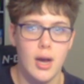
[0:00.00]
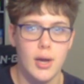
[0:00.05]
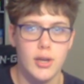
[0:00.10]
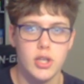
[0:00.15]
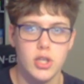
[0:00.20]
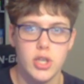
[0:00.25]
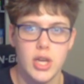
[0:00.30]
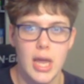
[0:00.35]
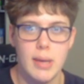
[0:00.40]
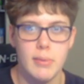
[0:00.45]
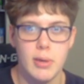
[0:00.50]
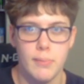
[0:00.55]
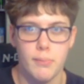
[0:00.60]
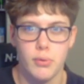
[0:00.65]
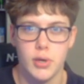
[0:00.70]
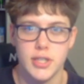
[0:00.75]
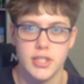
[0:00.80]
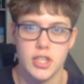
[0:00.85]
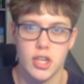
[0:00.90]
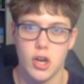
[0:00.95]
Damian
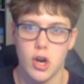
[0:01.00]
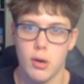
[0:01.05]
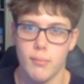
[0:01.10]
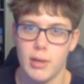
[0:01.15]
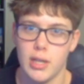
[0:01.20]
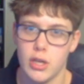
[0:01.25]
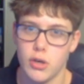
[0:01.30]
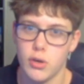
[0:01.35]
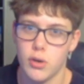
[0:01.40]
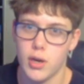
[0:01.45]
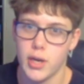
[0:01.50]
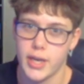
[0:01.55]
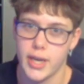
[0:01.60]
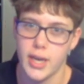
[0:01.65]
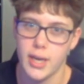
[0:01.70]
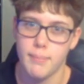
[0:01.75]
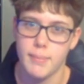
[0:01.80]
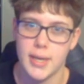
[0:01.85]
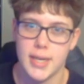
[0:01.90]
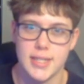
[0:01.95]
Priest and Carmelo
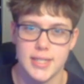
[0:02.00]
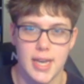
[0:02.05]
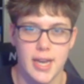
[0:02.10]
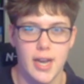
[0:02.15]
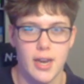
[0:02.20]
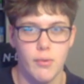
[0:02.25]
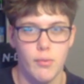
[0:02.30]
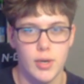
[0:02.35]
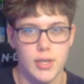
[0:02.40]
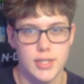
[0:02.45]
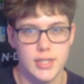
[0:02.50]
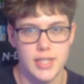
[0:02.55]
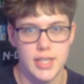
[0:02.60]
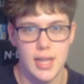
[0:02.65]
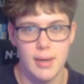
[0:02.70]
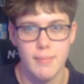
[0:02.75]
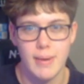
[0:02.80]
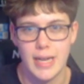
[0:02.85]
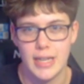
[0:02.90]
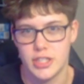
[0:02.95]
again, because I kind of want to see
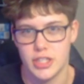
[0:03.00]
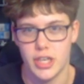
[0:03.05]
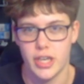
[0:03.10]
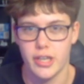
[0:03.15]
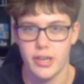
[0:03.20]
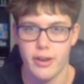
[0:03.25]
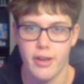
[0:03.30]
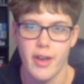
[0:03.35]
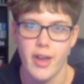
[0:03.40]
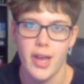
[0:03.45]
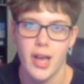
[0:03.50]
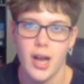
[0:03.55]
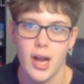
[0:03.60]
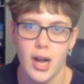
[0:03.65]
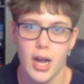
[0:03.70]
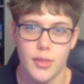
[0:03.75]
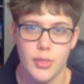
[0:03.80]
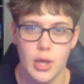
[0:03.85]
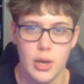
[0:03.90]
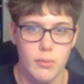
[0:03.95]
that match again.
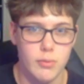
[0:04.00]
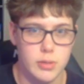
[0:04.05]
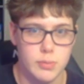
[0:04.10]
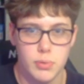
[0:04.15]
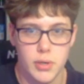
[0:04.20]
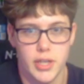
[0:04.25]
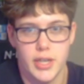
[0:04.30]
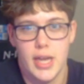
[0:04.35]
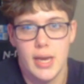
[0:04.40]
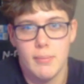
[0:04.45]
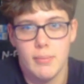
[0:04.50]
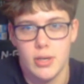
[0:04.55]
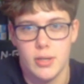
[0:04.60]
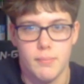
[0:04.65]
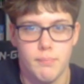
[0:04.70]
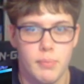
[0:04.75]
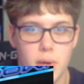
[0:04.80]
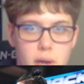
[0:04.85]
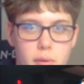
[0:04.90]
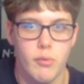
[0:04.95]
I thought it was pretty damn good.
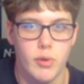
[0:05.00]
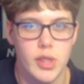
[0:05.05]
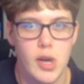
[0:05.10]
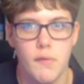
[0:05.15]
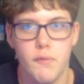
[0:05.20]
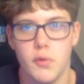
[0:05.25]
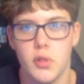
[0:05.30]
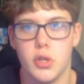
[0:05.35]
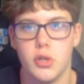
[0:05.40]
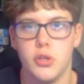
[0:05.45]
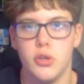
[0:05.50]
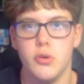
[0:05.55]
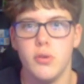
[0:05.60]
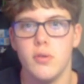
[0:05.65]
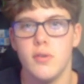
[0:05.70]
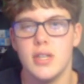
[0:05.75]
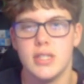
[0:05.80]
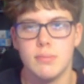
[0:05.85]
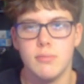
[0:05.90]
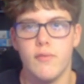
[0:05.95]
But without further ado,
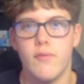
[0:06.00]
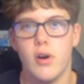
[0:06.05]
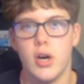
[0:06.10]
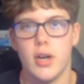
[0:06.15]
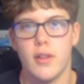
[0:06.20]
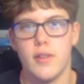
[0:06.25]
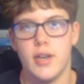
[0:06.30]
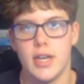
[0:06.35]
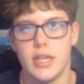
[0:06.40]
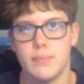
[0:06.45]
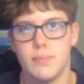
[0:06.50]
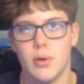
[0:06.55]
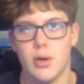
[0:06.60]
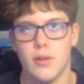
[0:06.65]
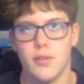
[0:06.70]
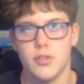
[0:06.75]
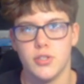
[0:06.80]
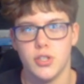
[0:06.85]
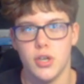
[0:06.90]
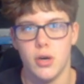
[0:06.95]
let's move on to the next part of
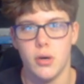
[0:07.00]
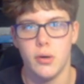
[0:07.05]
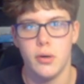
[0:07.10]
the show.